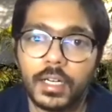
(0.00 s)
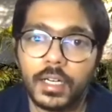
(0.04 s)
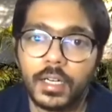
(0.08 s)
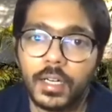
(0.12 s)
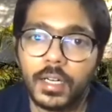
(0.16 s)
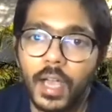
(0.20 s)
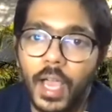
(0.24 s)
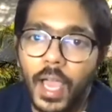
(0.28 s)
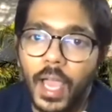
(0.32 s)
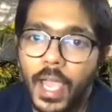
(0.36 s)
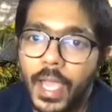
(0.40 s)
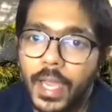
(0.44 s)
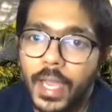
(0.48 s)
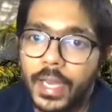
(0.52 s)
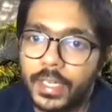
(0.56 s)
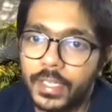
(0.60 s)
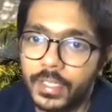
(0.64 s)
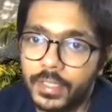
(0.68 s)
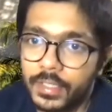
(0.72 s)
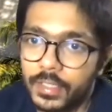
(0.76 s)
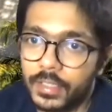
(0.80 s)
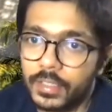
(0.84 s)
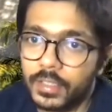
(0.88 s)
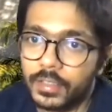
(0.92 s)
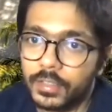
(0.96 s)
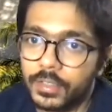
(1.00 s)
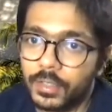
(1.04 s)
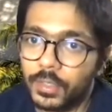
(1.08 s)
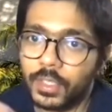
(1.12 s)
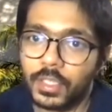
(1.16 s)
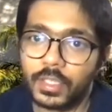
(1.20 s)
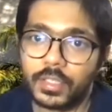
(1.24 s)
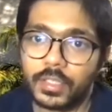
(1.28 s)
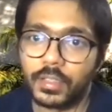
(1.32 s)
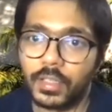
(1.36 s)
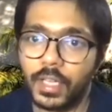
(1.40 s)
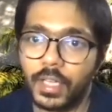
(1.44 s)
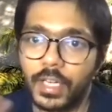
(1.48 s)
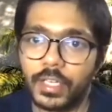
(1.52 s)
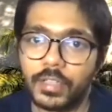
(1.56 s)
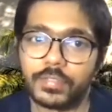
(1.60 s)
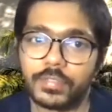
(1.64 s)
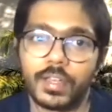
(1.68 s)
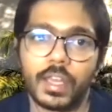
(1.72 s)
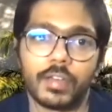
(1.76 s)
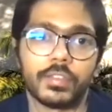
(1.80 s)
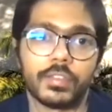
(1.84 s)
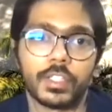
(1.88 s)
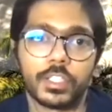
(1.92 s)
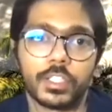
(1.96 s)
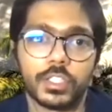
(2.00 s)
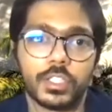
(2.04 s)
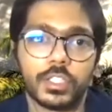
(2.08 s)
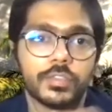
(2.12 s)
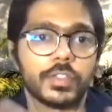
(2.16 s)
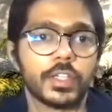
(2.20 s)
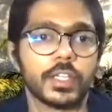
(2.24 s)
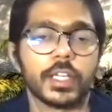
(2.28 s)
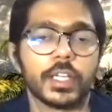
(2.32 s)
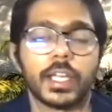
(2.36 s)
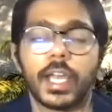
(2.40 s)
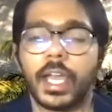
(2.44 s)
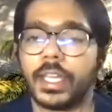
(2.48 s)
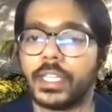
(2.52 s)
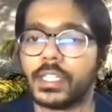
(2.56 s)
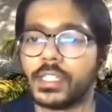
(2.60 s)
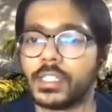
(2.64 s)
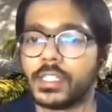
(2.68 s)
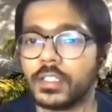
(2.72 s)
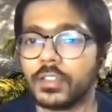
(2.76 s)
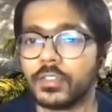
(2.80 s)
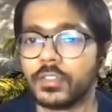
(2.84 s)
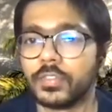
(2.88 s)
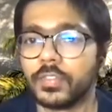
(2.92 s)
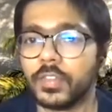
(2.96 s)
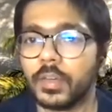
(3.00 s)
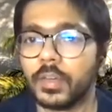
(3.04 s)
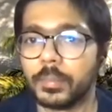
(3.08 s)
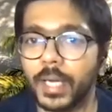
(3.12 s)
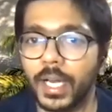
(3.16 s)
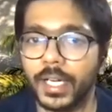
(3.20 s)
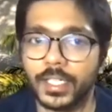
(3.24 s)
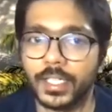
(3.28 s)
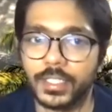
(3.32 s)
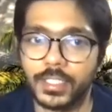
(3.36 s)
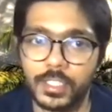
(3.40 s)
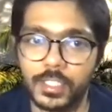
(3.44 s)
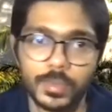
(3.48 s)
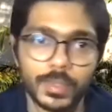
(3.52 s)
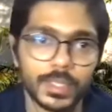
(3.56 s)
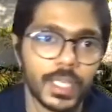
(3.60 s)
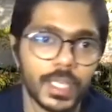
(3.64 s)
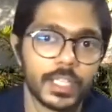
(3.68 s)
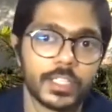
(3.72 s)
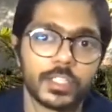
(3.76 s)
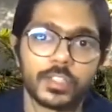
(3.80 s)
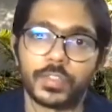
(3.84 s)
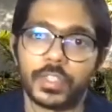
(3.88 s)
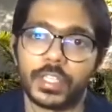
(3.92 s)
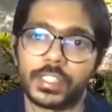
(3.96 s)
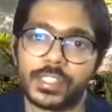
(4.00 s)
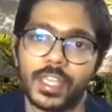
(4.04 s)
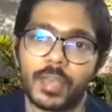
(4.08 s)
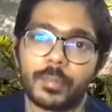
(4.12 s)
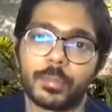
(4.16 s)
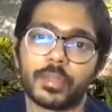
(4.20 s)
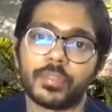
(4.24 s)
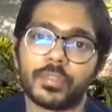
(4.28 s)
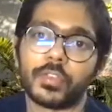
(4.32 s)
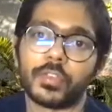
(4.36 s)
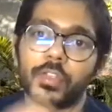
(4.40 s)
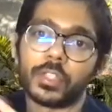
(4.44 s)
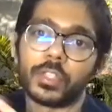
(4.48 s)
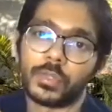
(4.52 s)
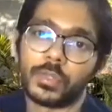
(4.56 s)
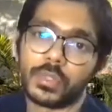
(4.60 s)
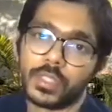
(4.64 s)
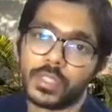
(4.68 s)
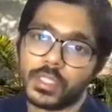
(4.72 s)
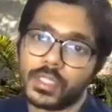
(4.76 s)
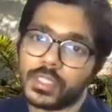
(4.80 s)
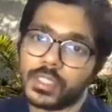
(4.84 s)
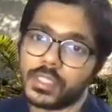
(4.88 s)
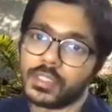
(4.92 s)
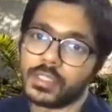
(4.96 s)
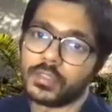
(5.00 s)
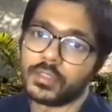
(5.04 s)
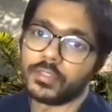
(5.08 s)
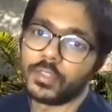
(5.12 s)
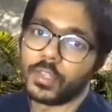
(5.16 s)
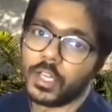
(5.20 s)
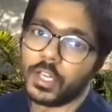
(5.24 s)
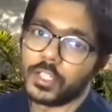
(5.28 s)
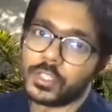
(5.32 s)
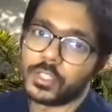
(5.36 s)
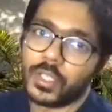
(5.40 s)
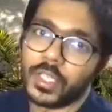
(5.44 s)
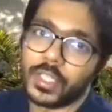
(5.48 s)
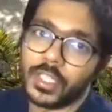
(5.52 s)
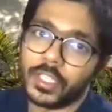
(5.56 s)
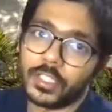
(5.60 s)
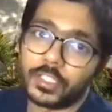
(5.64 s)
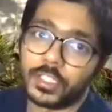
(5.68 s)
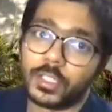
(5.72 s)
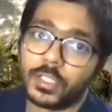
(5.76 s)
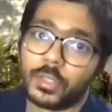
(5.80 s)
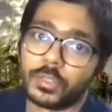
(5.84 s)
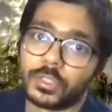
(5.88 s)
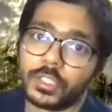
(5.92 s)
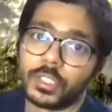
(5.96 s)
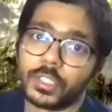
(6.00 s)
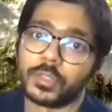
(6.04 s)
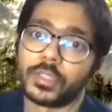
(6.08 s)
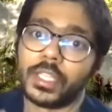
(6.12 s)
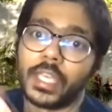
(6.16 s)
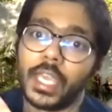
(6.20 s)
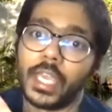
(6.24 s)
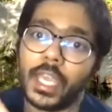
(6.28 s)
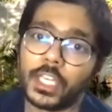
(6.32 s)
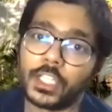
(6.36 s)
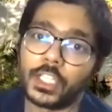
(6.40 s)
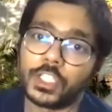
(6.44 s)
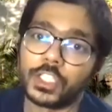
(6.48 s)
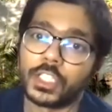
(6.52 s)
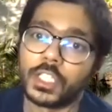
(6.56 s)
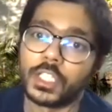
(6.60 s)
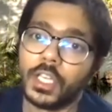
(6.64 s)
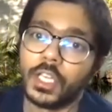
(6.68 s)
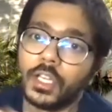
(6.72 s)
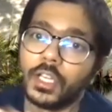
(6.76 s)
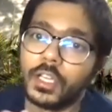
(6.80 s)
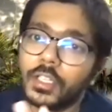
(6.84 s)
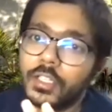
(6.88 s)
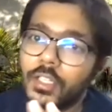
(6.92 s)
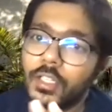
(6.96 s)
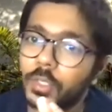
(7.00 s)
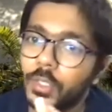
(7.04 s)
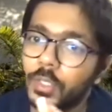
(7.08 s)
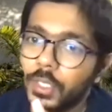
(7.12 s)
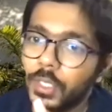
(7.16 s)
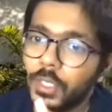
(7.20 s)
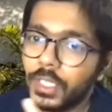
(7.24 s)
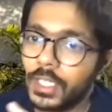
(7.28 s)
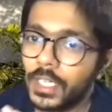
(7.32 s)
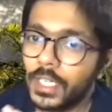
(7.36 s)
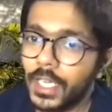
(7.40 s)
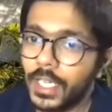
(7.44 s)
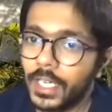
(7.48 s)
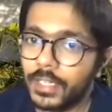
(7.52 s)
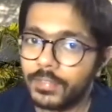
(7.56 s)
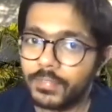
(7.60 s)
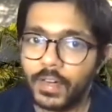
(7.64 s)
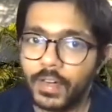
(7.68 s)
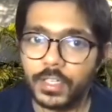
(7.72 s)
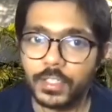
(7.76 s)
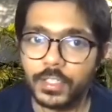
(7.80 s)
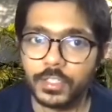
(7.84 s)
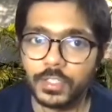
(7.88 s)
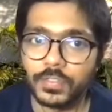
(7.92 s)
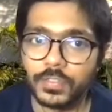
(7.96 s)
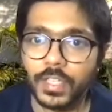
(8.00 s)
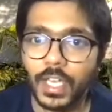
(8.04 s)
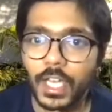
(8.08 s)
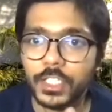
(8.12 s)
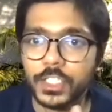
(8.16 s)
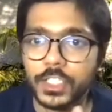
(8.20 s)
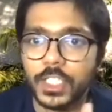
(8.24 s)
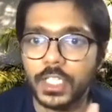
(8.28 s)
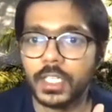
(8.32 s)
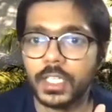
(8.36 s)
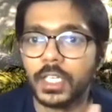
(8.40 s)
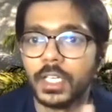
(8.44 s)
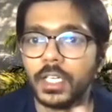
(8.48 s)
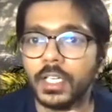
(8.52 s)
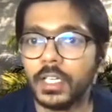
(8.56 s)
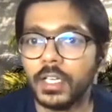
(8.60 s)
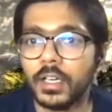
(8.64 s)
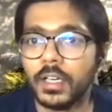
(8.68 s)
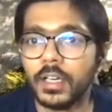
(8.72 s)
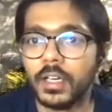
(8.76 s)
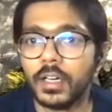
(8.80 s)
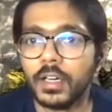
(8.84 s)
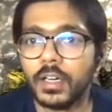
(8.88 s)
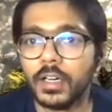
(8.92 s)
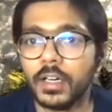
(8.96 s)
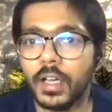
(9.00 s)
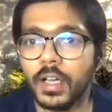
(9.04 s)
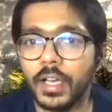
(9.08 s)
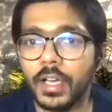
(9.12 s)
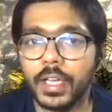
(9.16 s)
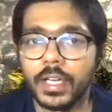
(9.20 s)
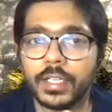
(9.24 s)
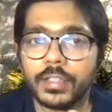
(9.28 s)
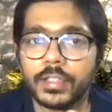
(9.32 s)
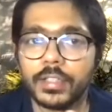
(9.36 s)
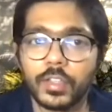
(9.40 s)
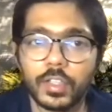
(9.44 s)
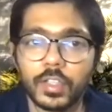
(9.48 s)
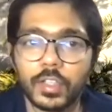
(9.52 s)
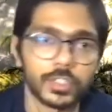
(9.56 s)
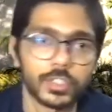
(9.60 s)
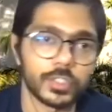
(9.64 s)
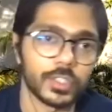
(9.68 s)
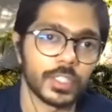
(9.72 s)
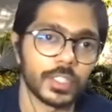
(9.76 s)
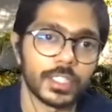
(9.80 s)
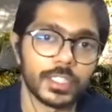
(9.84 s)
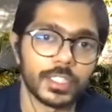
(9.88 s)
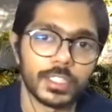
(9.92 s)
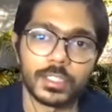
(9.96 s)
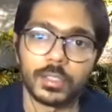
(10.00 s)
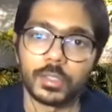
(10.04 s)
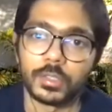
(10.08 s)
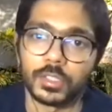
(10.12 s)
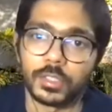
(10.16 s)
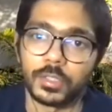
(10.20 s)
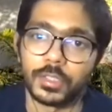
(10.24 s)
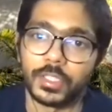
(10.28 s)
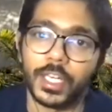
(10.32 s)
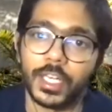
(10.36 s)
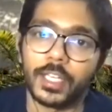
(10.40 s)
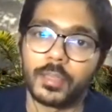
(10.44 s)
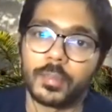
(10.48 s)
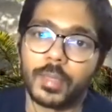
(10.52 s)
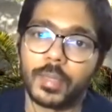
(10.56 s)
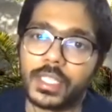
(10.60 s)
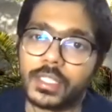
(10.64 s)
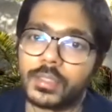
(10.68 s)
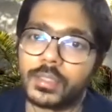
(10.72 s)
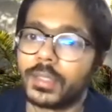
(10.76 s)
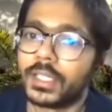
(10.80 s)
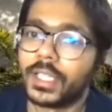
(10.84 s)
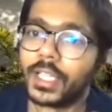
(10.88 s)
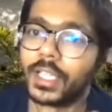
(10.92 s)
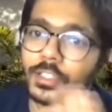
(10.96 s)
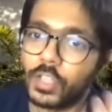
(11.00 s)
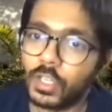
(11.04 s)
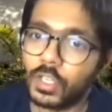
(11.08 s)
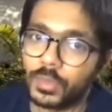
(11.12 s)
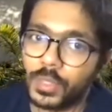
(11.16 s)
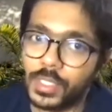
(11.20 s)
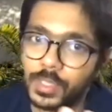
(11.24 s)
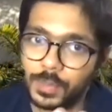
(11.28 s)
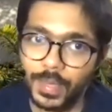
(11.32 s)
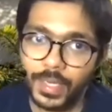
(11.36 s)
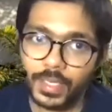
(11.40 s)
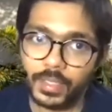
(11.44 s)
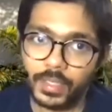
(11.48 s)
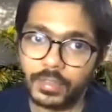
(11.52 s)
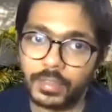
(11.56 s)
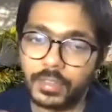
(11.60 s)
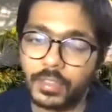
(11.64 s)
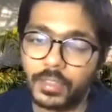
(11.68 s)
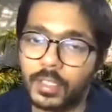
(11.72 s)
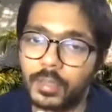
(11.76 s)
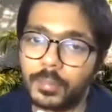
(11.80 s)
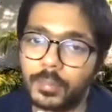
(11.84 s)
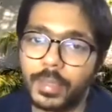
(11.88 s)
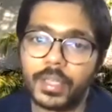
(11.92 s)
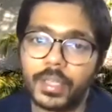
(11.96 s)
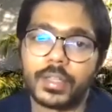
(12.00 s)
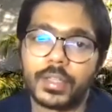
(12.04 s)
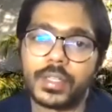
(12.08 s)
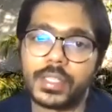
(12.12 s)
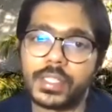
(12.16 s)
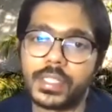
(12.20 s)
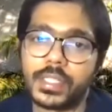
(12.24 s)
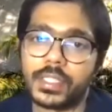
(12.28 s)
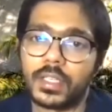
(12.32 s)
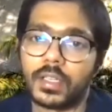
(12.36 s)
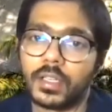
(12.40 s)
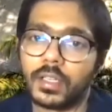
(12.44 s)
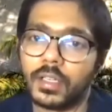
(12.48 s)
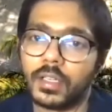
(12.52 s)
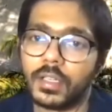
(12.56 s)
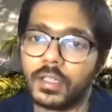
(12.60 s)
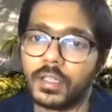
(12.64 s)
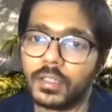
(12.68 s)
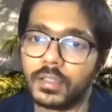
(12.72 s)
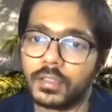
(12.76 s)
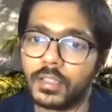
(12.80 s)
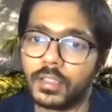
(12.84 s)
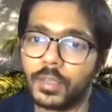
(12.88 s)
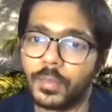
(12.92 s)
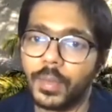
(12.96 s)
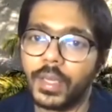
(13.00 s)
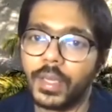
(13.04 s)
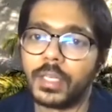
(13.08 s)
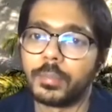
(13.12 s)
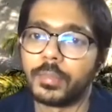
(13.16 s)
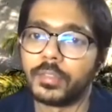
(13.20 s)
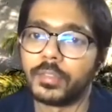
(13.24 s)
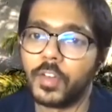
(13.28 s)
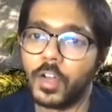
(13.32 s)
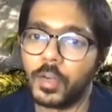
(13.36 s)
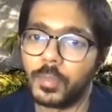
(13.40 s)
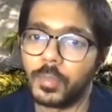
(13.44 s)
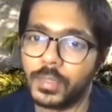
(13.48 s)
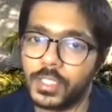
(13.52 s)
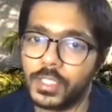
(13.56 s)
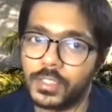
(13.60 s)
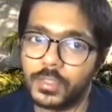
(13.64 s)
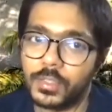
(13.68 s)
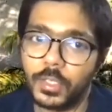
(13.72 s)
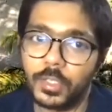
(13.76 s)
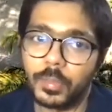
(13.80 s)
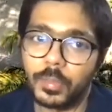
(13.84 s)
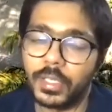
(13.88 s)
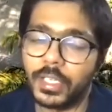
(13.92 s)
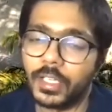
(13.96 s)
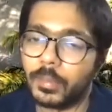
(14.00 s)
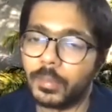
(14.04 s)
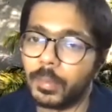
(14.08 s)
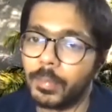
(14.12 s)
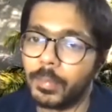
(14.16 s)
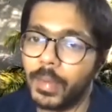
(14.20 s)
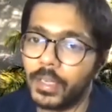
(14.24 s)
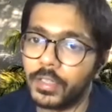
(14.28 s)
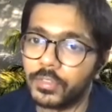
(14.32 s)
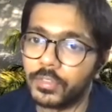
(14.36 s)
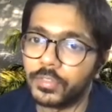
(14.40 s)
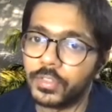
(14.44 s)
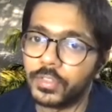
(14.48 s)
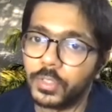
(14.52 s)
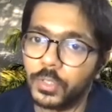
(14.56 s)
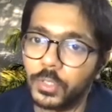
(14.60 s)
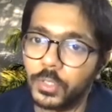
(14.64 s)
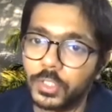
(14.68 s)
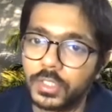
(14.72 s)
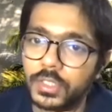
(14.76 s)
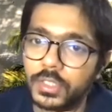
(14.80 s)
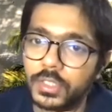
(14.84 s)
And you can kind of leverage different kinds of practices with that. So for example, for users, for Hasura that is closer to the edge, you can take advantage of caching. And for Hasura that is closer to the database, well, that's always better because the query performance is going to be a little bit better for those